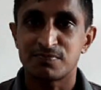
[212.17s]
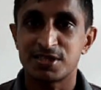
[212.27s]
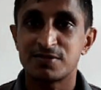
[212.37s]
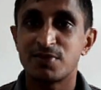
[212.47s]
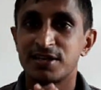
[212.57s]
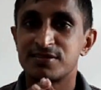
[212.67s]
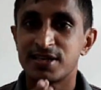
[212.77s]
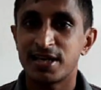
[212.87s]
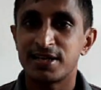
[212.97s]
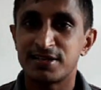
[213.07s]
mrs mendy
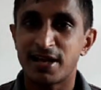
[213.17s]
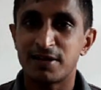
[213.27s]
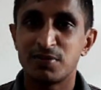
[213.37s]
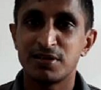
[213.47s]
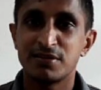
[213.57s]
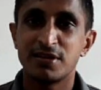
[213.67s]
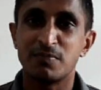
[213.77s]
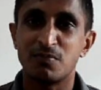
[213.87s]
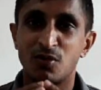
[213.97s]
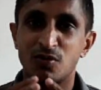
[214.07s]
said it had been the
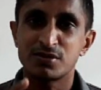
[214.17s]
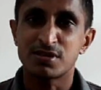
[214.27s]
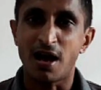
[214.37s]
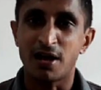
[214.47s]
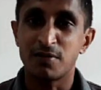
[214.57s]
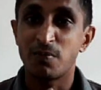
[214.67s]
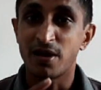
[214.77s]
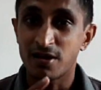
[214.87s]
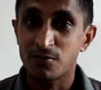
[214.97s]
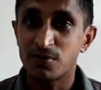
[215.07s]
most
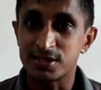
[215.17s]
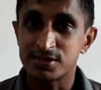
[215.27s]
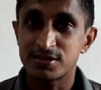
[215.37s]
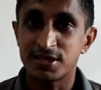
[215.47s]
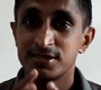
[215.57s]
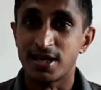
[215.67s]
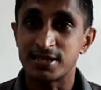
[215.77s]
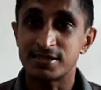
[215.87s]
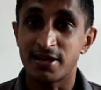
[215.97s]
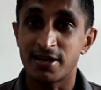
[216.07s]
unbearable stench she
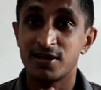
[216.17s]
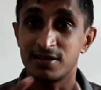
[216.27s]
has ever